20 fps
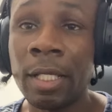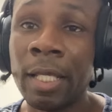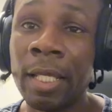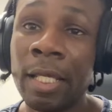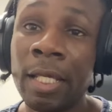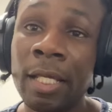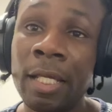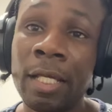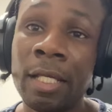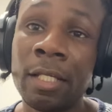
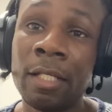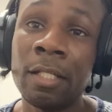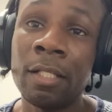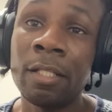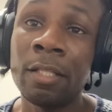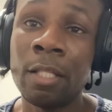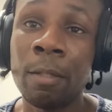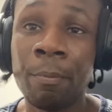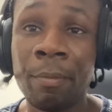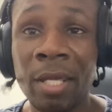and
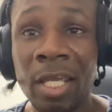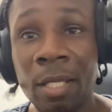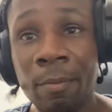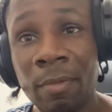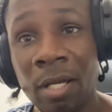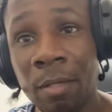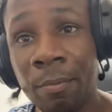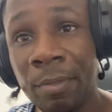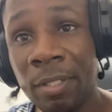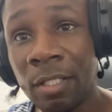the pay
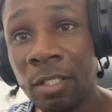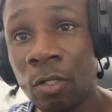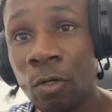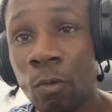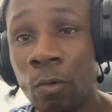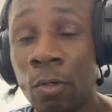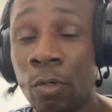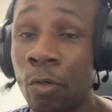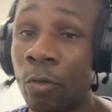might be lower,